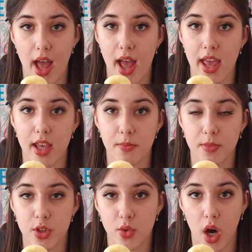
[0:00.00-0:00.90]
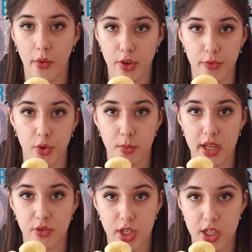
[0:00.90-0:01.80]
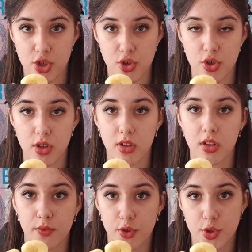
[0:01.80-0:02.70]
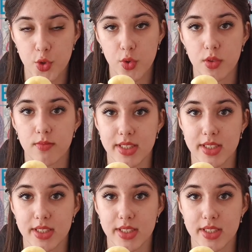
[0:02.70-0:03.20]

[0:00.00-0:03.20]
a new cover for my reading journal for June.